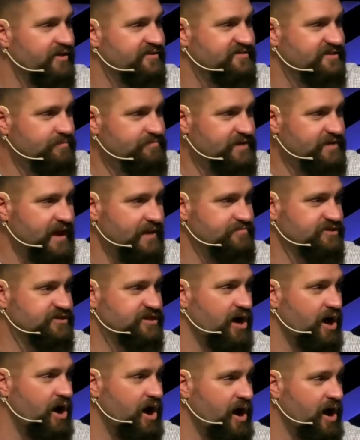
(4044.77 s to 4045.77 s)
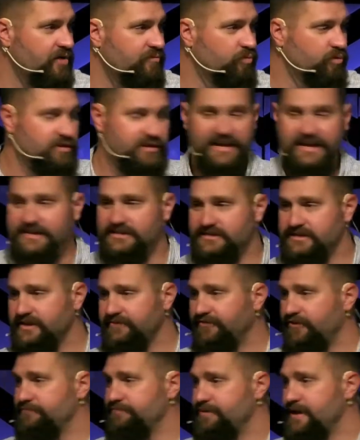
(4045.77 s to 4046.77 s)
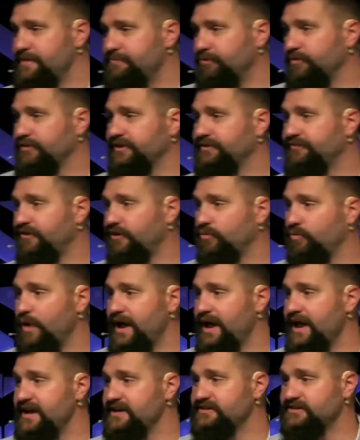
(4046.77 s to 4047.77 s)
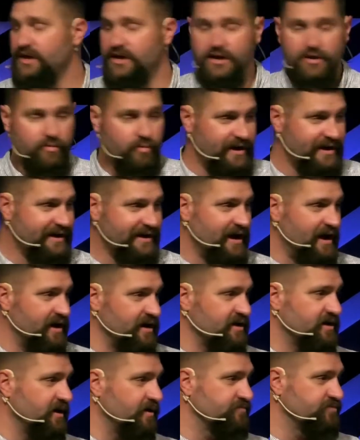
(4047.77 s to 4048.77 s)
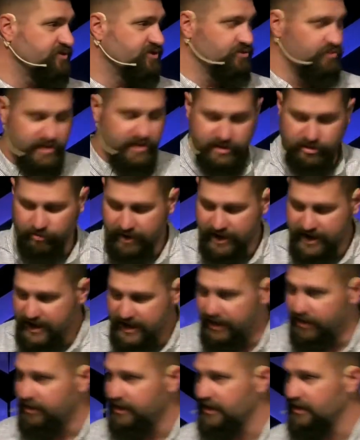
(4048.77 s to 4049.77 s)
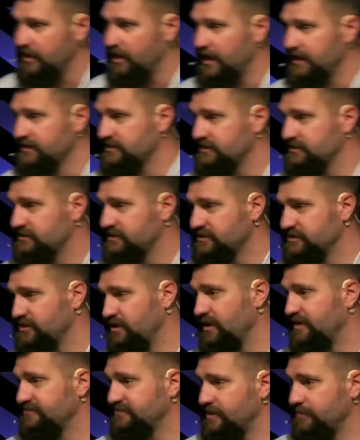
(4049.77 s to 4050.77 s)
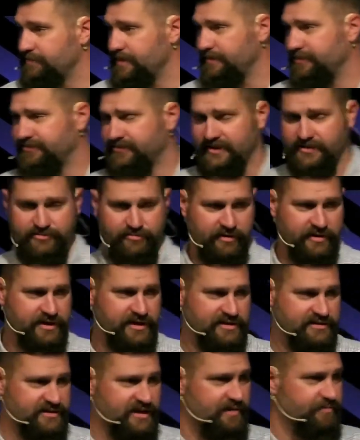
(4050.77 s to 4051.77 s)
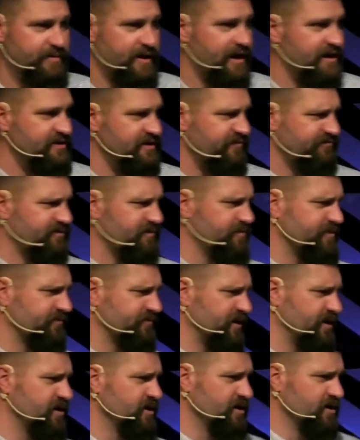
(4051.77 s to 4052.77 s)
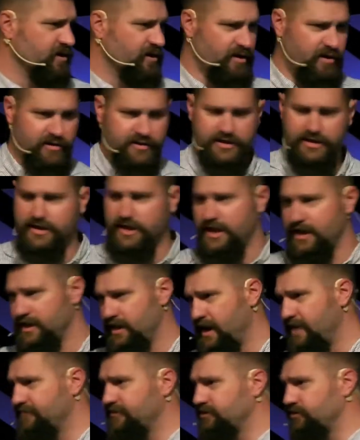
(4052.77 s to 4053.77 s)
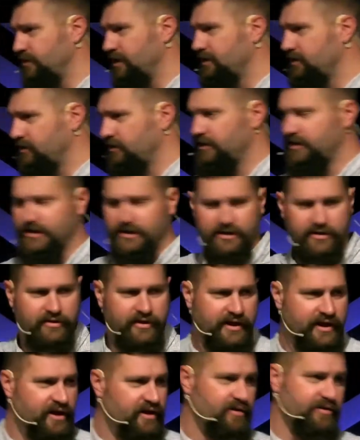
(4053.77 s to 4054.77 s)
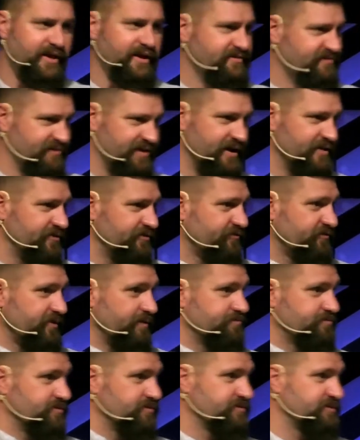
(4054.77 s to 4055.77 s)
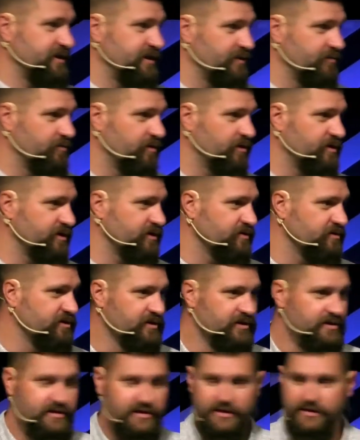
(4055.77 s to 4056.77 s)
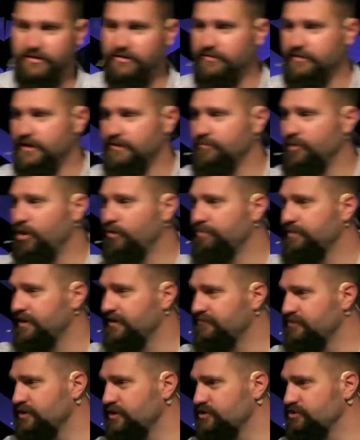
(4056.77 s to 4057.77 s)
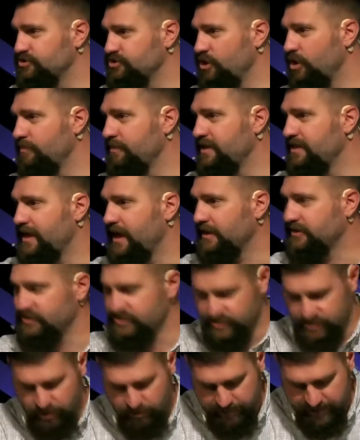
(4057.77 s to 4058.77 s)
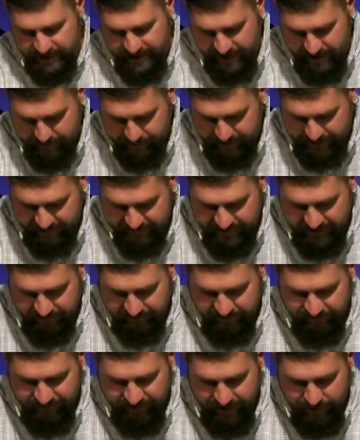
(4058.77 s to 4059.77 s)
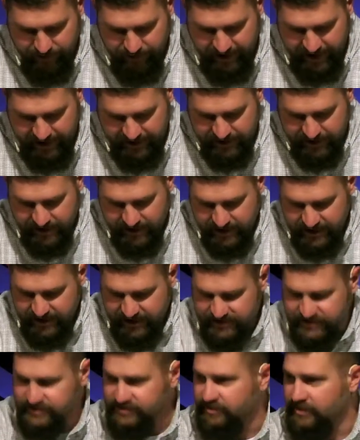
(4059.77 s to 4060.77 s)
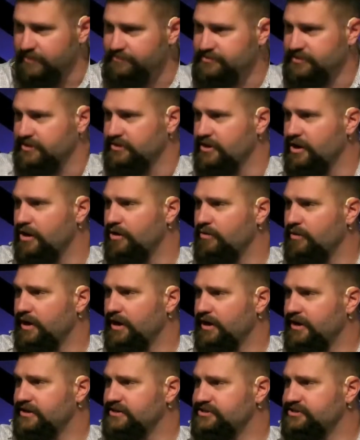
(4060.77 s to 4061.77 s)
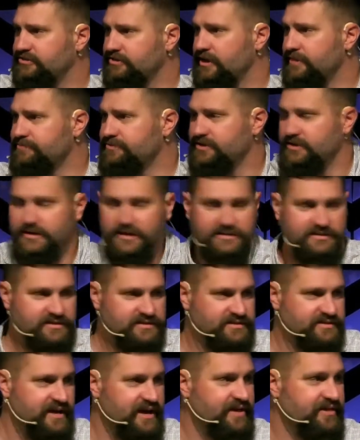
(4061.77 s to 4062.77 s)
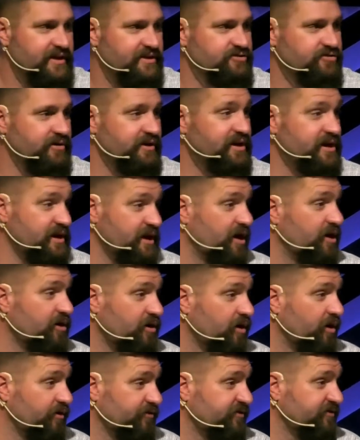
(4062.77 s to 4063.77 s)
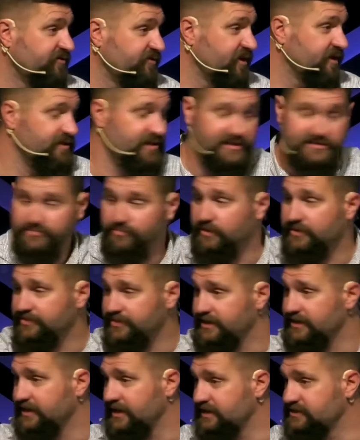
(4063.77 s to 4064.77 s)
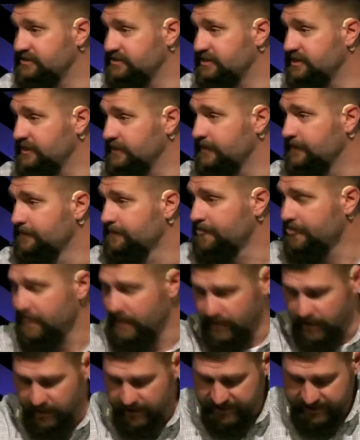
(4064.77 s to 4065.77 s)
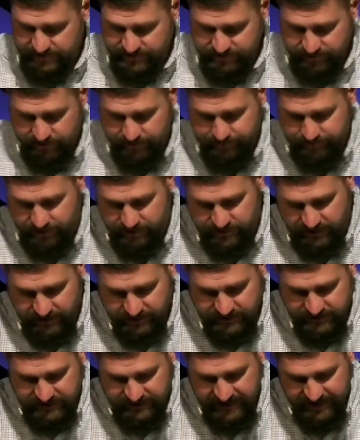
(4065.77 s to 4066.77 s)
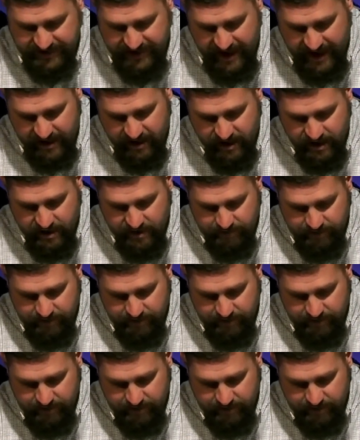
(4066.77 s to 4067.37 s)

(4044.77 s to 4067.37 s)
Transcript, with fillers: And sometimes God will lead different people different ways when it kind of comes to a gray area like this because you'll have some people say drinking's not bad and you'll have some people say, oh, you can't have a drink or you're going to go to hell. That's not in the scriptures anywhere. You can, you know, I'm open if you can show me that to show me that, but I've never found that in scripture. Nowhere in scripture does it say that drinking alcohol is a sin. That's one one thing that I see uh, in Scripture. It doesn't say that.